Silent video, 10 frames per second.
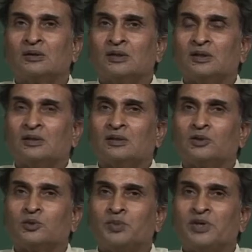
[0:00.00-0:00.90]
the
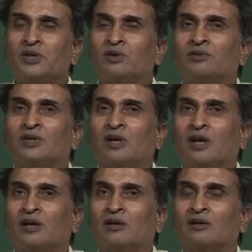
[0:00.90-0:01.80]
speed of the
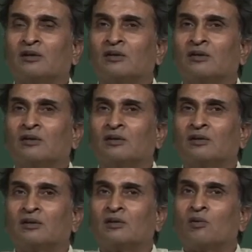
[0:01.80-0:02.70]
ring
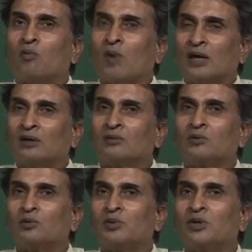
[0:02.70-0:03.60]
one
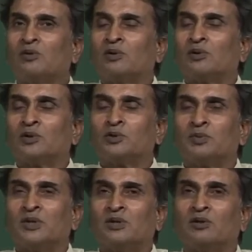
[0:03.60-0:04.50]
could be equal to the
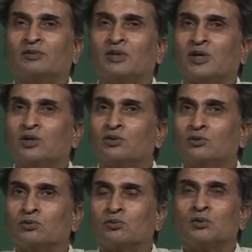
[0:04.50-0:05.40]
speed of the ring
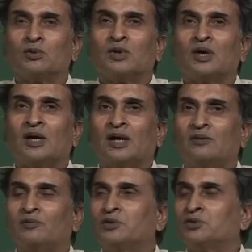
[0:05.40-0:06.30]
two,
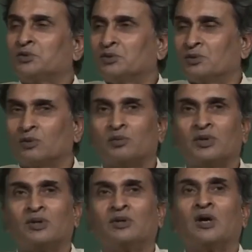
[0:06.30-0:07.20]
and which could
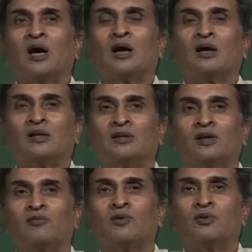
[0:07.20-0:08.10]
be R, and
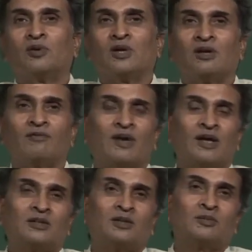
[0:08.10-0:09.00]
therefore you can
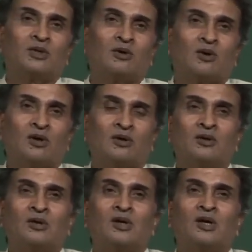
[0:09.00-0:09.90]
define something called
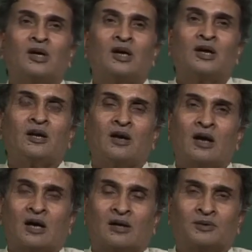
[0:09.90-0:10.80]
an
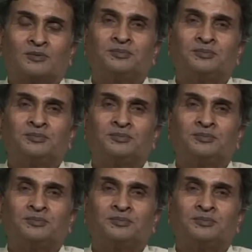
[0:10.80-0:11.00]
R.